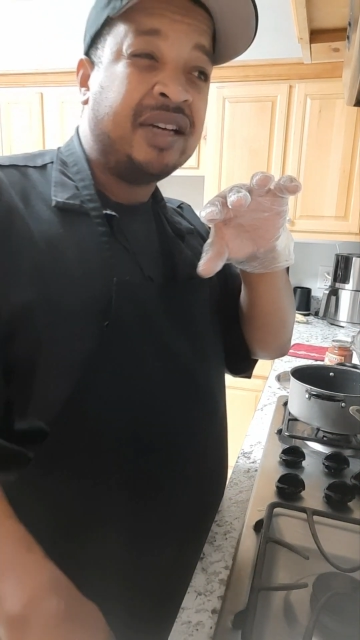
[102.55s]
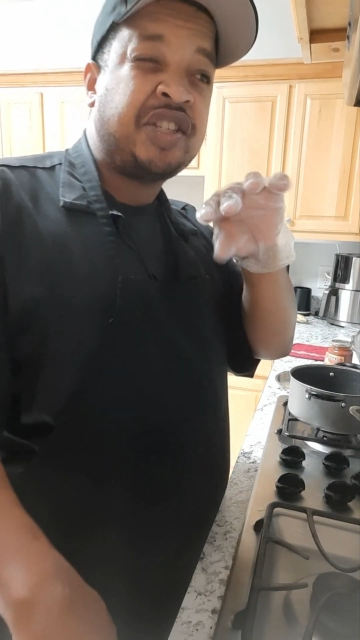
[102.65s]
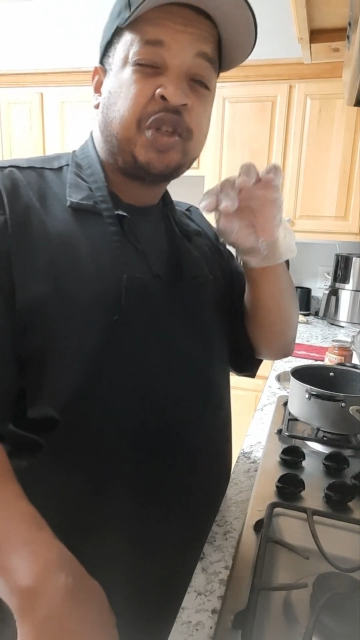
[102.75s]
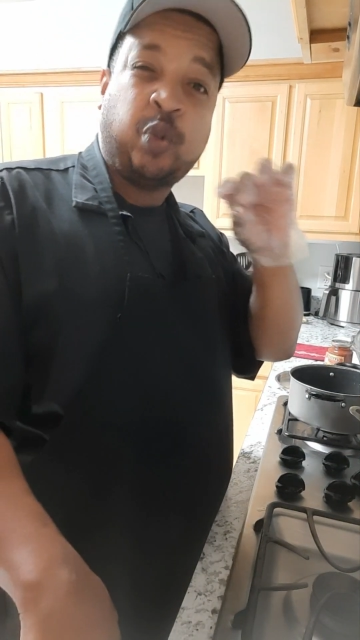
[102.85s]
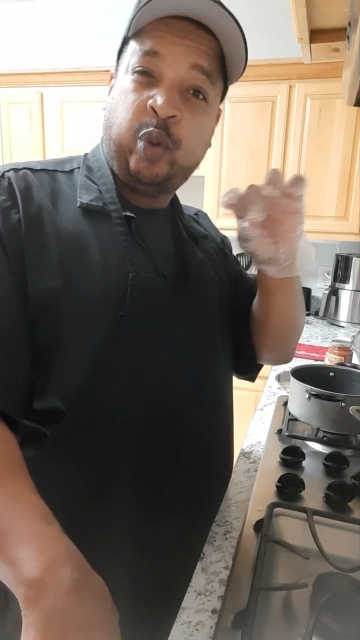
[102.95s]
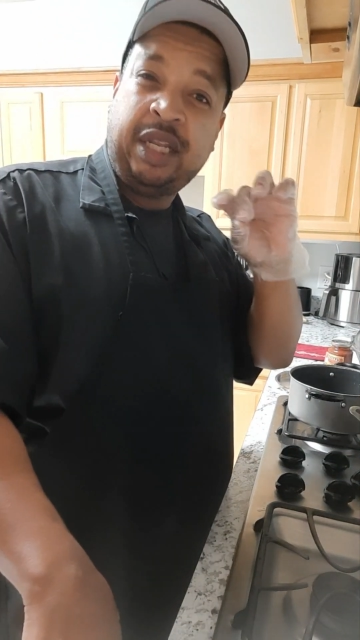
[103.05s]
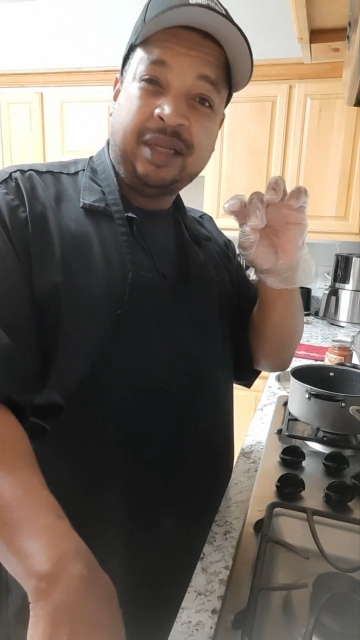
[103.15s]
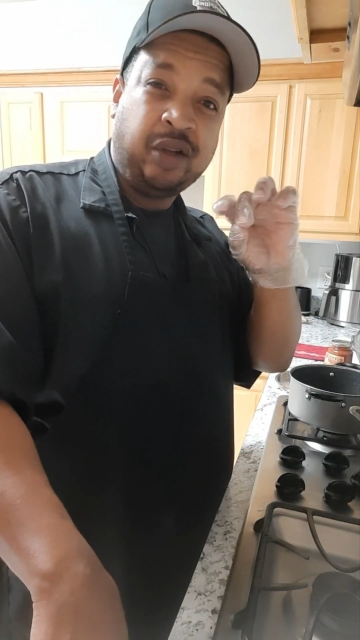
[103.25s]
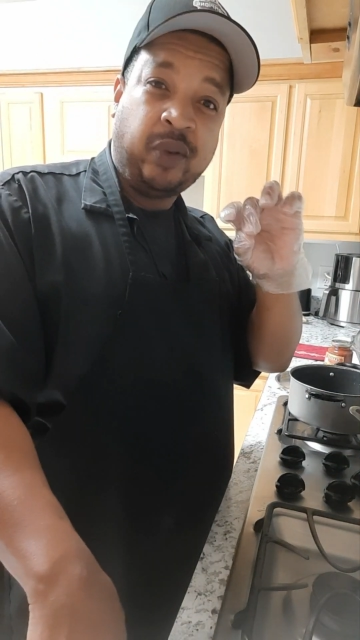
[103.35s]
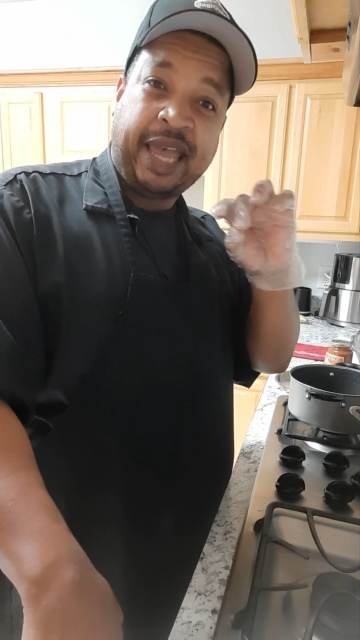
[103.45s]

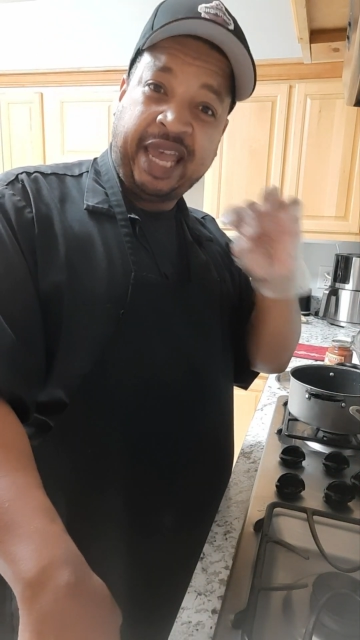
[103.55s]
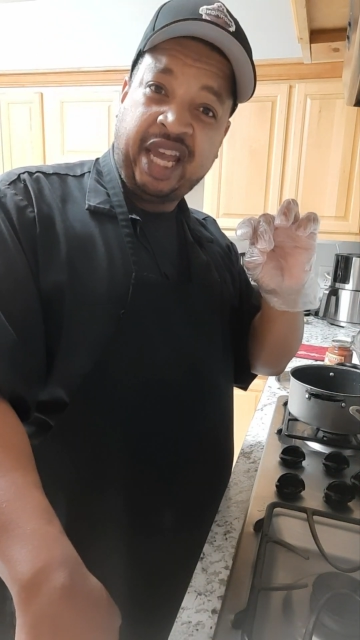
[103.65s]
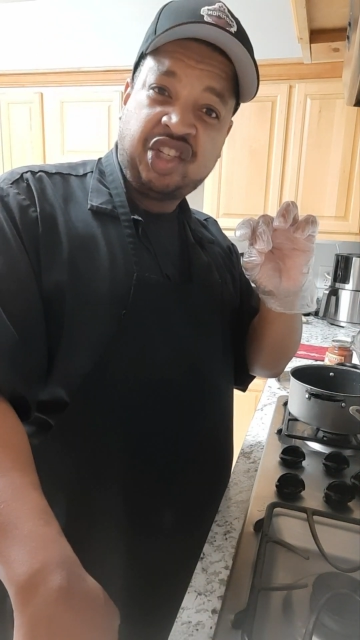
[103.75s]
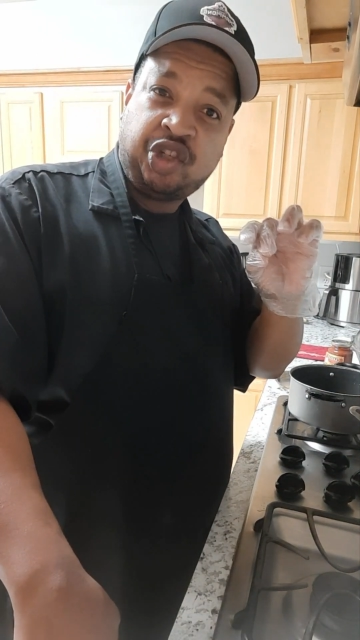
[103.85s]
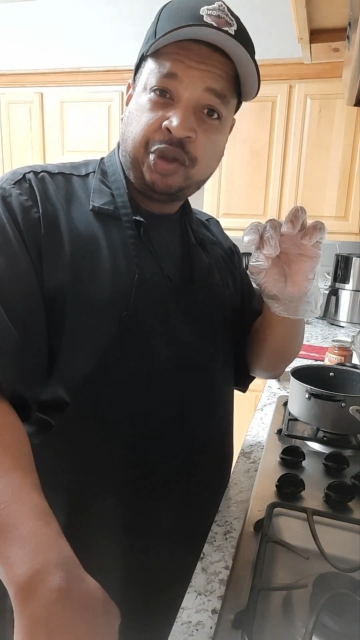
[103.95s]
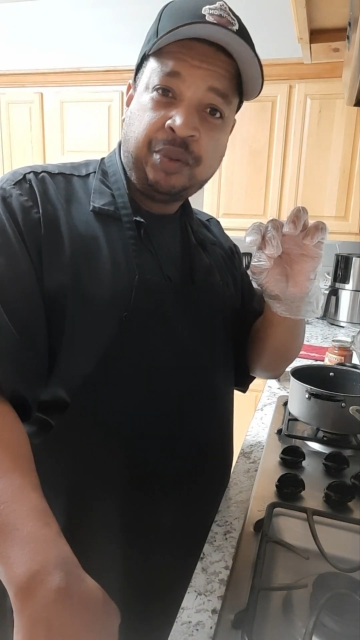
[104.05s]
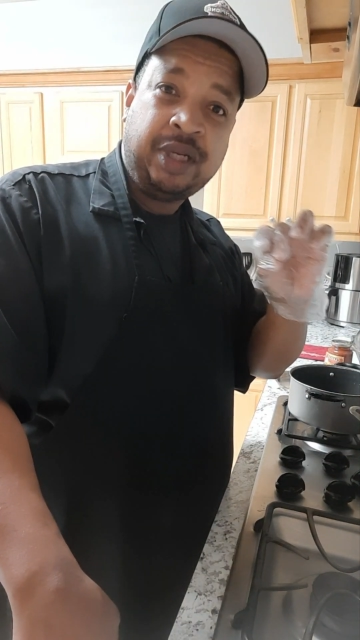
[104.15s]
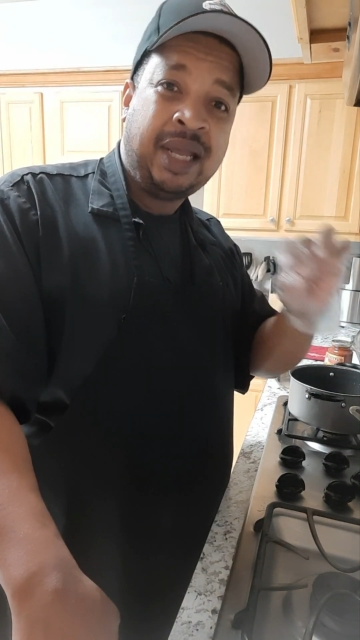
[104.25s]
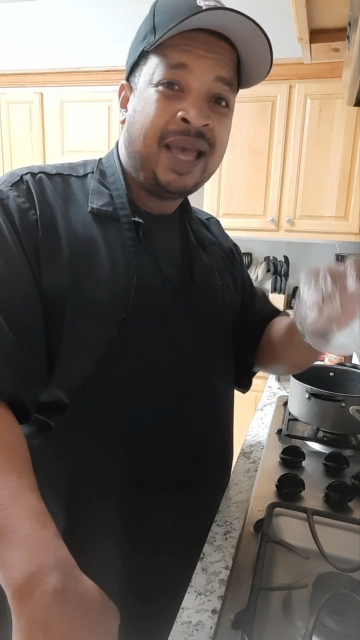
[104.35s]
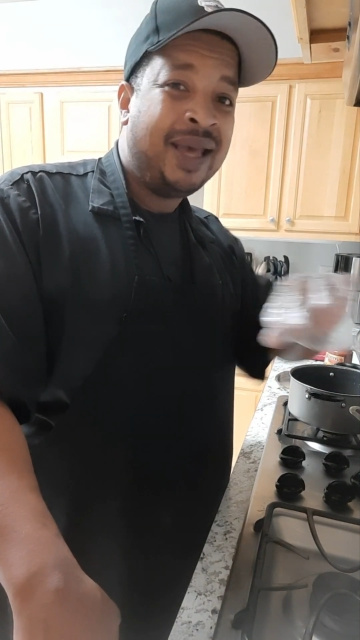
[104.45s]
sweet little edge to
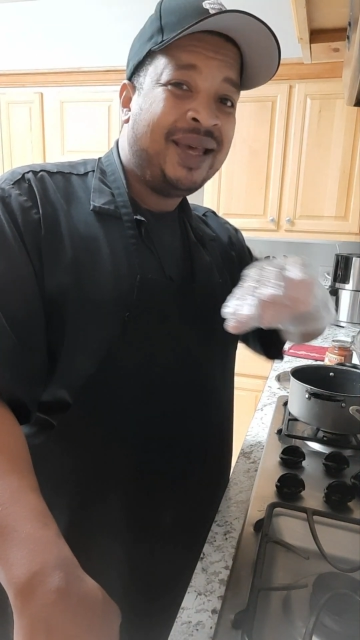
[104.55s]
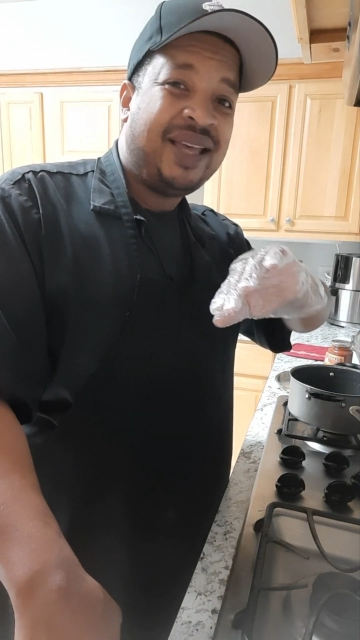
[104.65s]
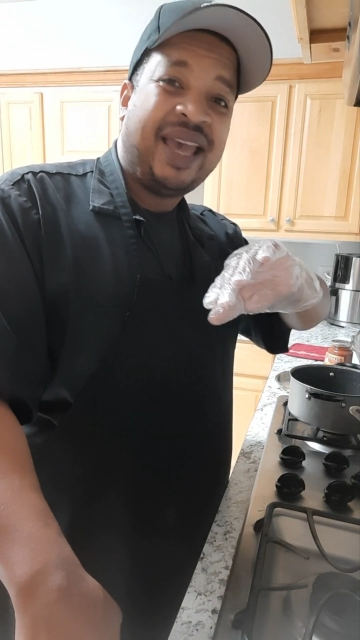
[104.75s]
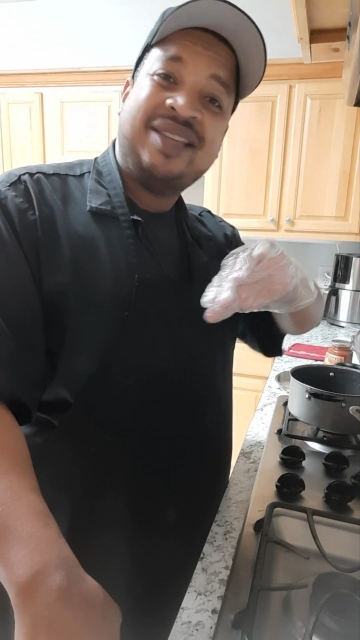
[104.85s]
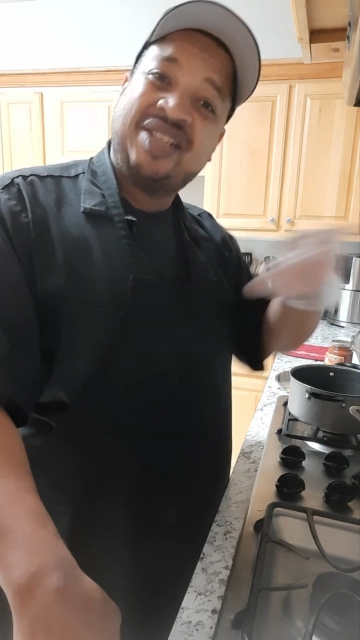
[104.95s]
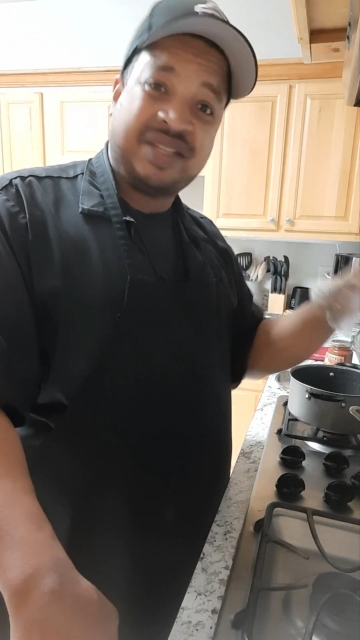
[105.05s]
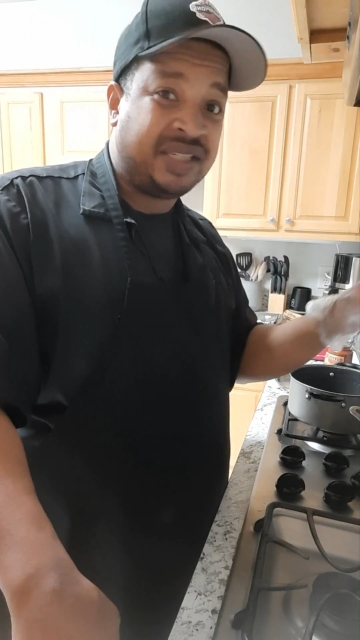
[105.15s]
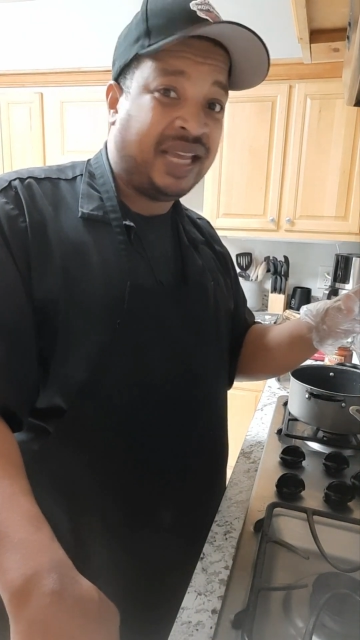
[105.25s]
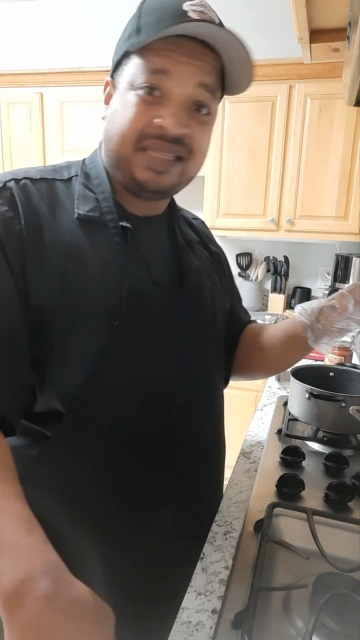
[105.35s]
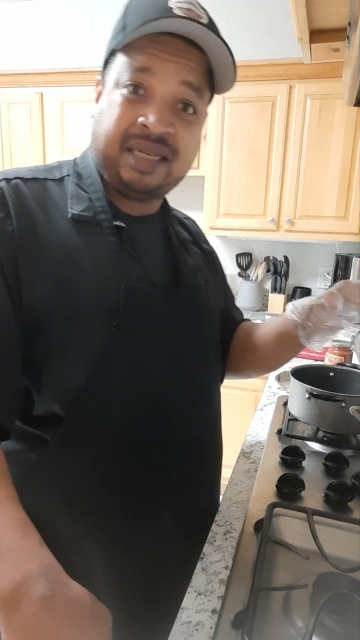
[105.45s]
it. It
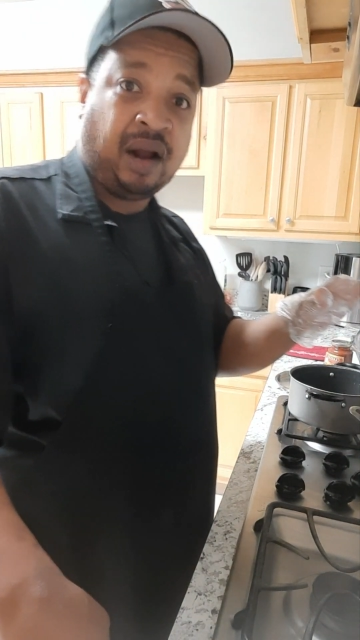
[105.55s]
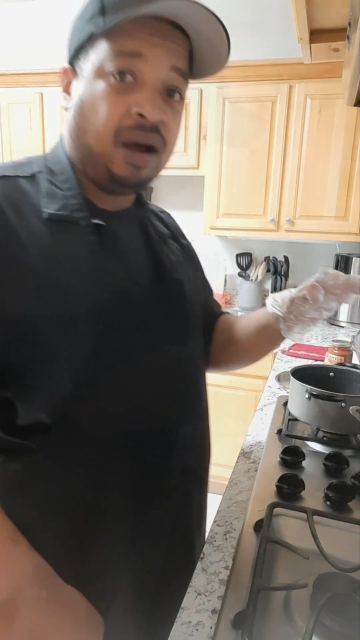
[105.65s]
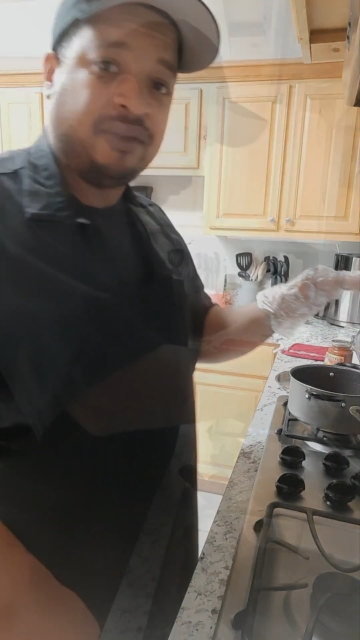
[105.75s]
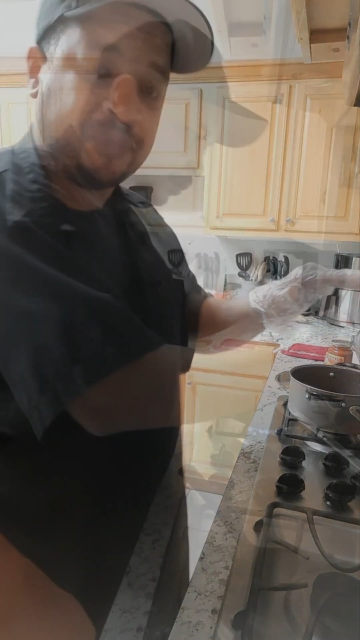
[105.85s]
just sets it off.